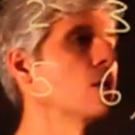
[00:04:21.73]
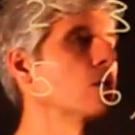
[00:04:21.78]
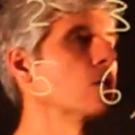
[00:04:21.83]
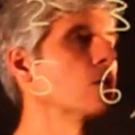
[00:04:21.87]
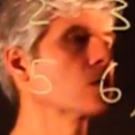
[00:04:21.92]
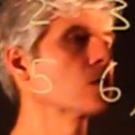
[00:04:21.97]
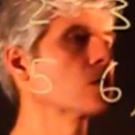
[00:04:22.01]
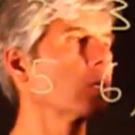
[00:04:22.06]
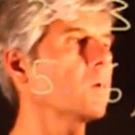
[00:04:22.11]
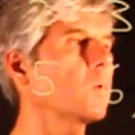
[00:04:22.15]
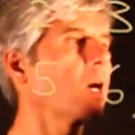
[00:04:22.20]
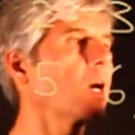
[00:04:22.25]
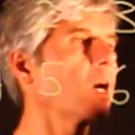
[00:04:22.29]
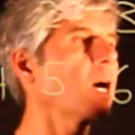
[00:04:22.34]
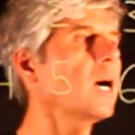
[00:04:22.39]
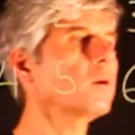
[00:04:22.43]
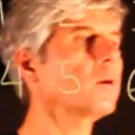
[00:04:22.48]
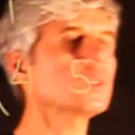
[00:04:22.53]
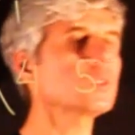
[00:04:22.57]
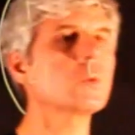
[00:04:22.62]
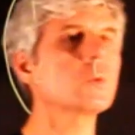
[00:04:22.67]
So
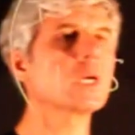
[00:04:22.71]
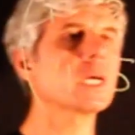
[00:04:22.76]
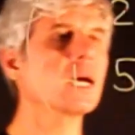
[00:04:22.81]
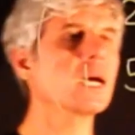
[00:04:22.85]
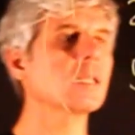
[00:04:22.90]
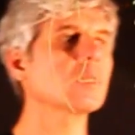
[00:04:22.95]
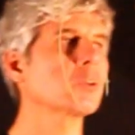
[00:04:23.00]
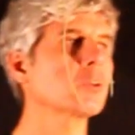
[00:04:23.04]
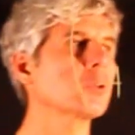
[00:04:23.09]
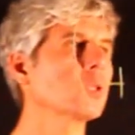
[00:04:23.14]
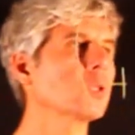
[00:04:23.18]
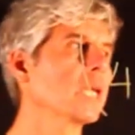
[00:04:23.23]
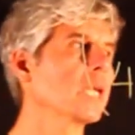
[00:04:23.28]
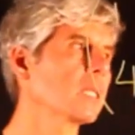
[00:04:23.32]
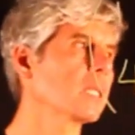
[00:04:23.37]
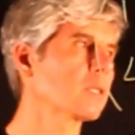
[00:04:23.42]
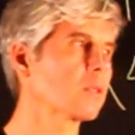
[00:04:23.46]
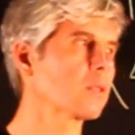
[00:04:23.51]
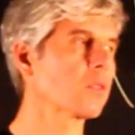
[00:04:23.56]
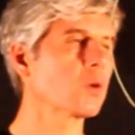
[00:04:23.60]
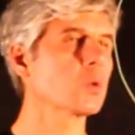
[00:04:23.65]
how do we
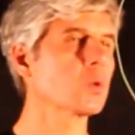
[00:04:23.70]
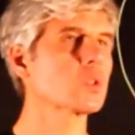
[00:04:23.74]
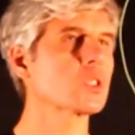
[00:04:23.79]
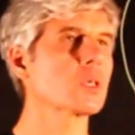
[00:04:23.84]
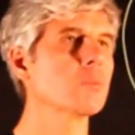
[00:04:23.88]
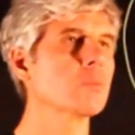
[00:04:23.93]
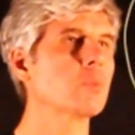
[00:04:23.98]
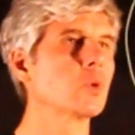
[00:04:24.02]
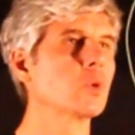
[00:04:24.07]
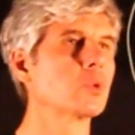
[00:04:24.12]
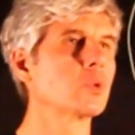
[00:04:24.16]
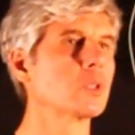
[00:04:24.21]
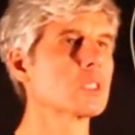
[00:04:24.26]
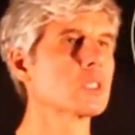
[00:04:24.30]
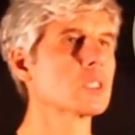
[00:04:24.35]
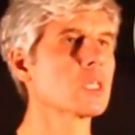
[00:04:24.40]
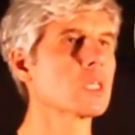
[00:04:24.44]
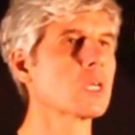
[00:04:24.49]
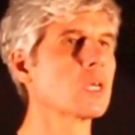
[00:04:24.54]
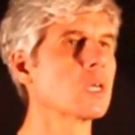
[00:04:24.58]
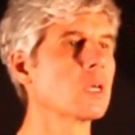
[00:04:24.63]
calculate those
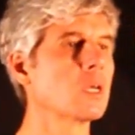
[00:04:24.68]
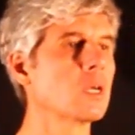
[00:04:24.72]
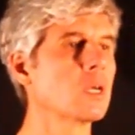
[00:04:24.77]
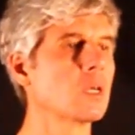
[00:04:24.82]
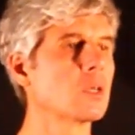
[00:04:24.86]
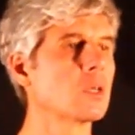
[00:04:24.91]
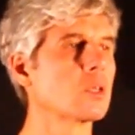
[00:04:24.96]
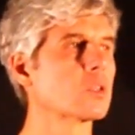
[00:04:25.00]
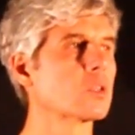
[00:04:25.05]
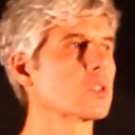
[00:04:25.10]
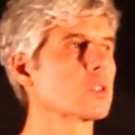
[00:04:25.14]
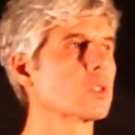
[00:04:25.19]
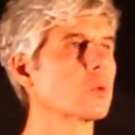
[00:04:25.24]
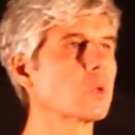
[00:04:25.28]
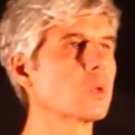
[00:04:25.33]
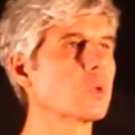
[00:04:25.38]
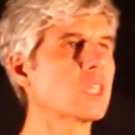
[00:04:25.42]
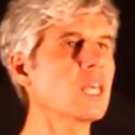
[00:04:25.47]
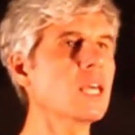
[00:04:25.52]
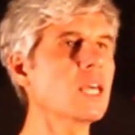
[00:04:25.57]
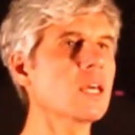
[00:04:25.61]
components? So
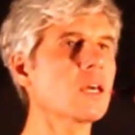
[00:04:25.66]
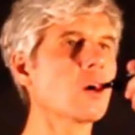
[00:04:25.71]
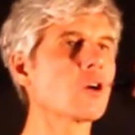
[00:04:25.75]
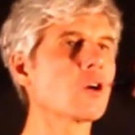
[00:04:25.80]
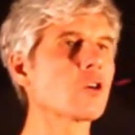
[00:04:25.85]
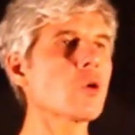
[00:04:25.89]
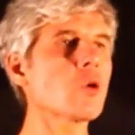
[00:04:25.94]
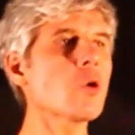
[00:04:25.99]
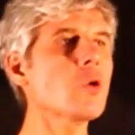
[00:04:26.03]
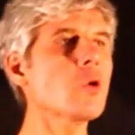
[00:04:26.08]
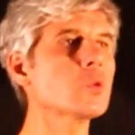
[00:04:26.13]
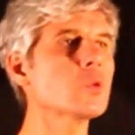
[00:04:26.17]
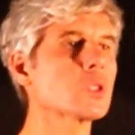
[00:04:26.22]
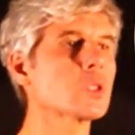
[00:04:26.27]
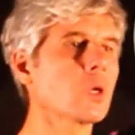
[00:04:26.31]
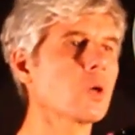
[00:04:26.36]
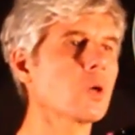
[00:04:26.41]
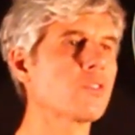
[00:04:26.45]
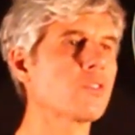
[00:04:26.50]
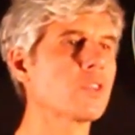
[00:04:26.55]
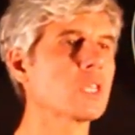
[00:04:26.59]
we take rows
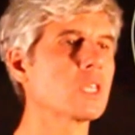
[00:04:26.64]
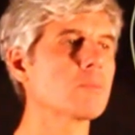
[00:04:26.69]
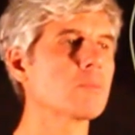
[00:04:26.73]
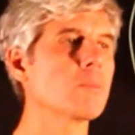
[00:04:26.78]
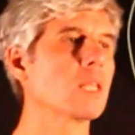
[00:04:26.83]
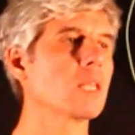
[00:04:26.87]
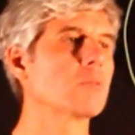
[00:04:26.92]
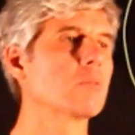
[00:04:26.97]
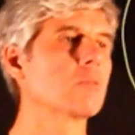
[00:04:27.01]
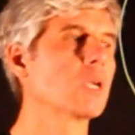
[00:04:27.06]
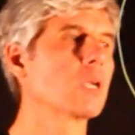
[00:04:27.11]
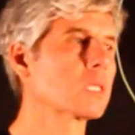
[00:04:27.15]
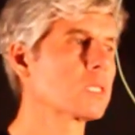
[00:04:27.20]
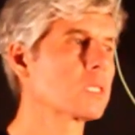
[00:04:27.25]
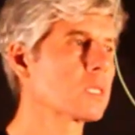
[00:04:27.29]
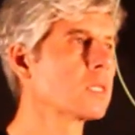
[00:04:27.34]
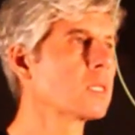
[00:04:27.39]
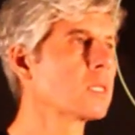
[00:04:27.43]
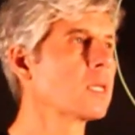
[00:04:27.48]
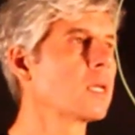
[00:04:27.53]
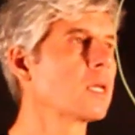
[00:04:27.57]
of this matrix
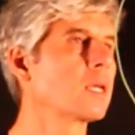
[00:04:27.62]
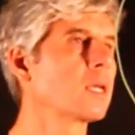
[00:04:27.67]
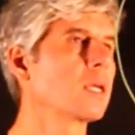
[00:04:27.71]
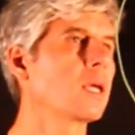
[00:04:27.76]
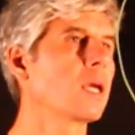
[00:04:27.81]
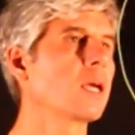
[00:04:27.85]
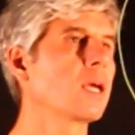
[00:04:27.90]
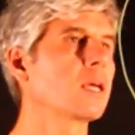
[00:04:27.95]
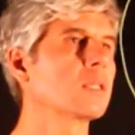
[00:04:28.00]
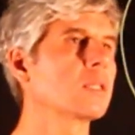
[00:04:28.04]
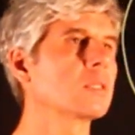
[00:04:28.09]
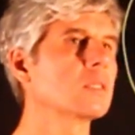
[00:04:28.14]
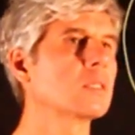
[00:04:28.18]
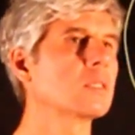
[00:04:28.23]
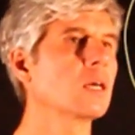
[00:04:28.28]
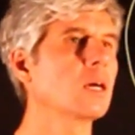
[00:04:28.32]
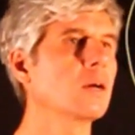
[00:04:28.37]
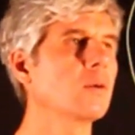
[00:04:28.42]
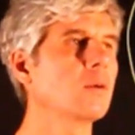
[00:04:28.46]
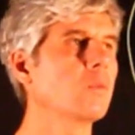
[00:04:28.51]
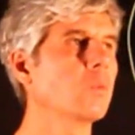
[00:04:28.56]
and
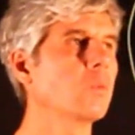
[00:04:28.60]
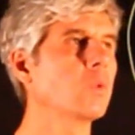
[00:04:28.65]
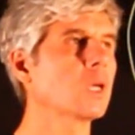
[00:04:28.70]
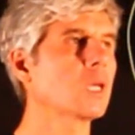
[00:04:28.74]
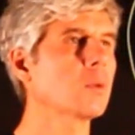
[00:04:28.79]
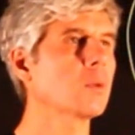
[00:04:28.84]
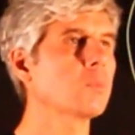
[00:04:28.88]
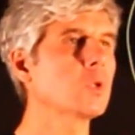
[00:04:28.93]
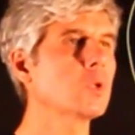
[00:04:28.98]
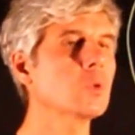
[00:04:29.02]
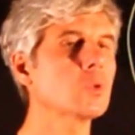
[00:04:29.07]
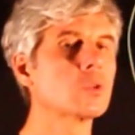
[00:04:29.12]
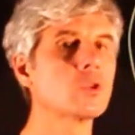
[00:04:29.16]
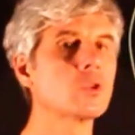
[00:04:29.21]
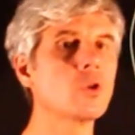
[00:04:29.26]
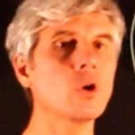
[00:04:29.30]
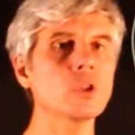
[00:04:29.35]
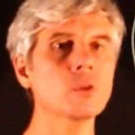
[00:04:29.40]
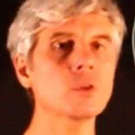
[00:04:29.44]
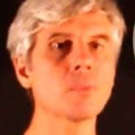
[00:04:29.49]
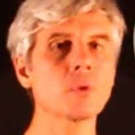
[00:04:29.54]
we compute
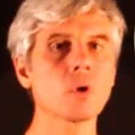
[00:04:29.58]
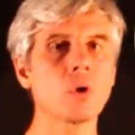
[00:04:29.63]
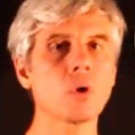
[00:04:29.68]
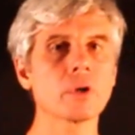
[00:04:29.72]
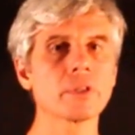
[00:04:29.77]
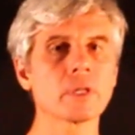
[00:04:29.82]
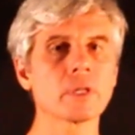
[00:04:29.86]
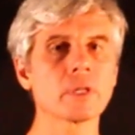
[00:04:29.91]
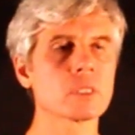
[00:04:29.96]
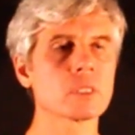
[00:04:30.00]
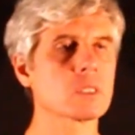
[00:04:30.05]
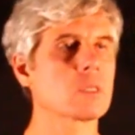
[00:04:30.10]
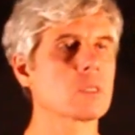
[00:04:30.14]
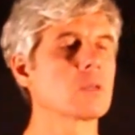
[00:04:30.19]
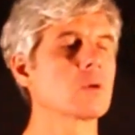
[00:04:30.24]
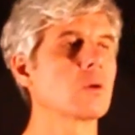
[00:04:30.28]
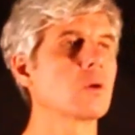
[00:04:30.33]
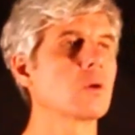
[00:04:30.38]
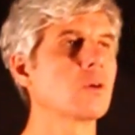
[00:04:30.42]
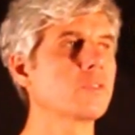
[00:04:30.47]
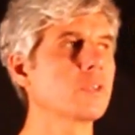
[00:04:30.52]
dot products
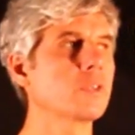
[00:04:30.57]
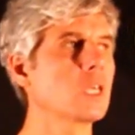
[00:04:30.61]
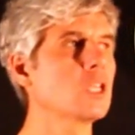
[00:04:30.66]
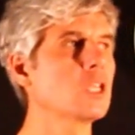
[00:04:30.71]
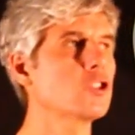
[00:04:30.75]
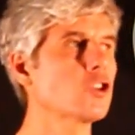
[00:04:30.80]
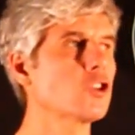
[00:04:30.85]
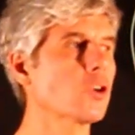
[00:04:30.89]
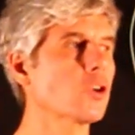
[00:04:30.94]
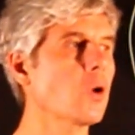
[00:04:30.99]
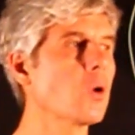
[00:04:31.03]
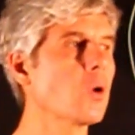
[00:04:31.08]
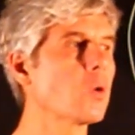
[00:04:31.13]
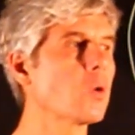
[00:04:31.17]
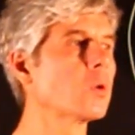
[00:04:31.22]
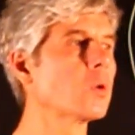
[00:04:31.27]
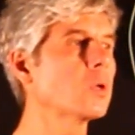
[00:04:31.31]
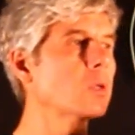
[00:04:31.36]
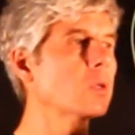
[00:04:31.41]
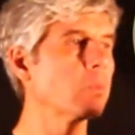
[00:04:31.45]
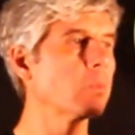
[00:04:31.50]
of each
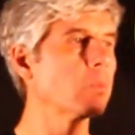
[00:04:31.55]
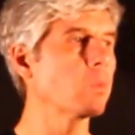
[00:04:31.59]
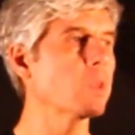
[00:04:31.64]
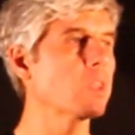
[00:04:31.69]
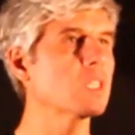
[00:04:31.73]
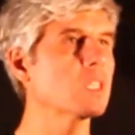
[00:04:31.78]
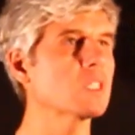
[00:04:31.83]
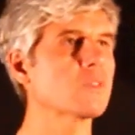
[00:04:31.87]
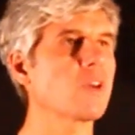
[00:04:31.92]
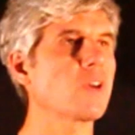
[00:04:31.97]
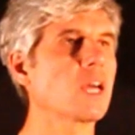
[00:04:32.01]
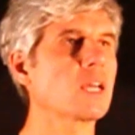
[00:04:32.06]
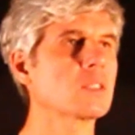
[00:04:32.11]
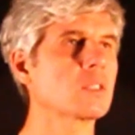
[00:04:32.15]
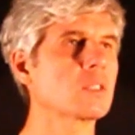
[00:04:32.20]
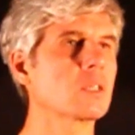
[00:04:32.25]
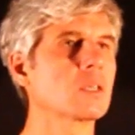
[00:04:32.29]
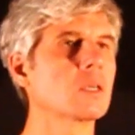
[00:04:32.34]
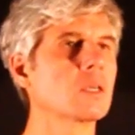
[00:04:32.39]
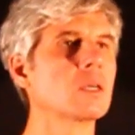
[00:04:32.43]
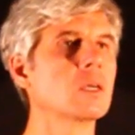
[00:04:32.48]
row with this
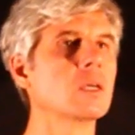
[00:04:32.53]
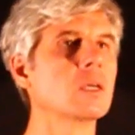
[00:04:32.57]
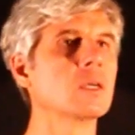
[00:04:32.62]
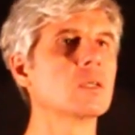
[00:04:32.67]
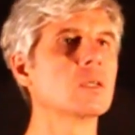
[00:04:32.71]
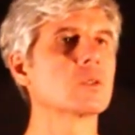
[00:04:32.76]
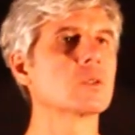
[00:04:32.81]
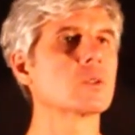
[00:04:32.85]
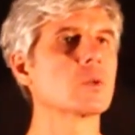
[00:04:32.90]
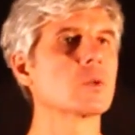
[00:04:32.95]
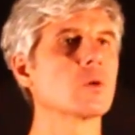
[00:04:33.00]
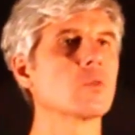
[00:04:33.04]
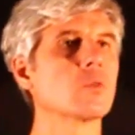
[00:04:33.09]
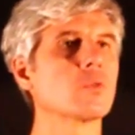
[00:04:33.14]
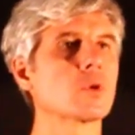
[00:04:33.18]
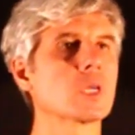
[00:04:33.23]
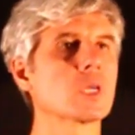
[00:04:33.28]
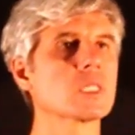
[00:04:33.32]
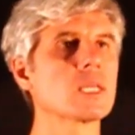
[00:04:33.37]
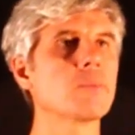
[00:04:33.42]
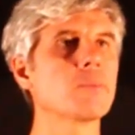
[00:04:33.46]
vector. So
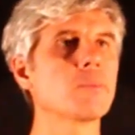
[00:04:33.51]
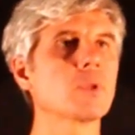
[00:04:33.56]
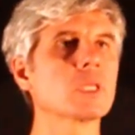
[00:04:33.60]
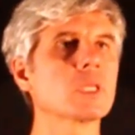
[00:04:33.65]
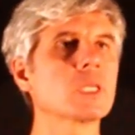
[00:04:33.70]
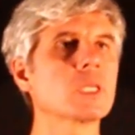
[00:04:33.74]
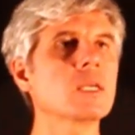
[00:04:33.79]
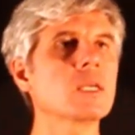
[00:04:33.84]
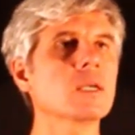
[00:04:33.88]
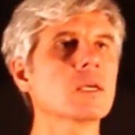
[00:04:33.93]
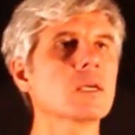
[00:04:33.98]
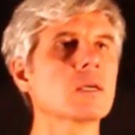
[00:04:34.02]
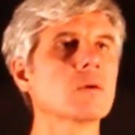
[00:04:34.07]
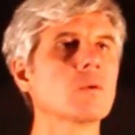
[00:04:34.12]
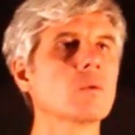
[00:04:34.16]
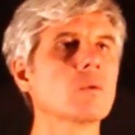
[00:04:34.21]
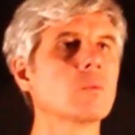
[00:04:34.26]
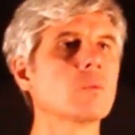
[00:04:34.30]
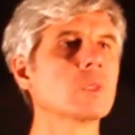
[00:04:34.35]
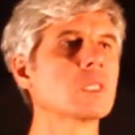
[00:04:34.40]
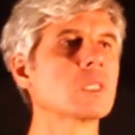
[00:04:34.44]
for example, here
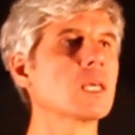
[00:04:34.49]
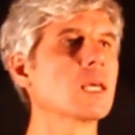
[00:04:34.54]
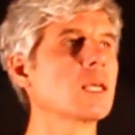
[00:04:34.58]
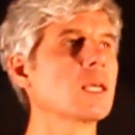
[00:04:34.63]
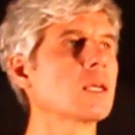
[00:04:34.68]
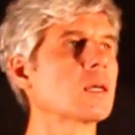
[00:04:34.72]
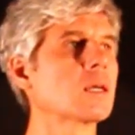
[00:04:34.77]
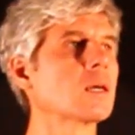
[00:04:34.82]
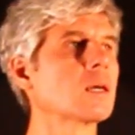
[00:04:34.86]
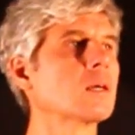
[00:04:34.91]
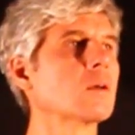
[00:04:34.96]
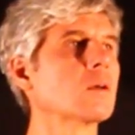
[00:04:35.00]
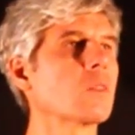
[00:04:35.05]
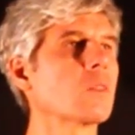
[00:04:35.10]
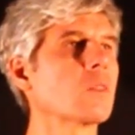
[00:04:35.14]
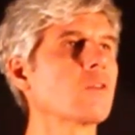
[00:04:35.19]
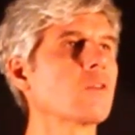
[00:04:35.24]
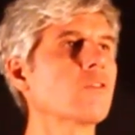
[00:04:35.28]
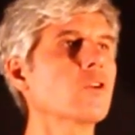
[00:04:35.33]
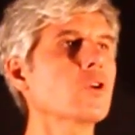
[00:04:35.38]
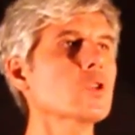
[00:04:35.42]
we take
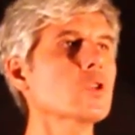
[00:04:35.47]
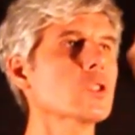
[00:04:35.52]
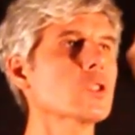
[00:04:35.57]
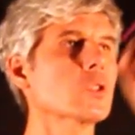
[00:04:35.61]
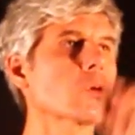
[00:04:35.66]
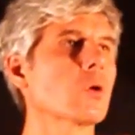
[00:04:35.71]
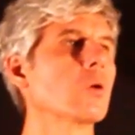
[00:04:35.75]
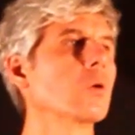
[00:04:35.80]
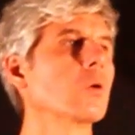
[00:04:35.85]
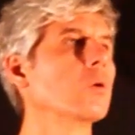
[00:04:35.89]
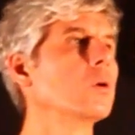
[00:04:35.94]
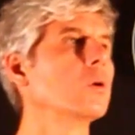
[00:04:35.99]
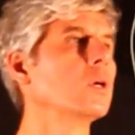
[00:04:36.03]
the first row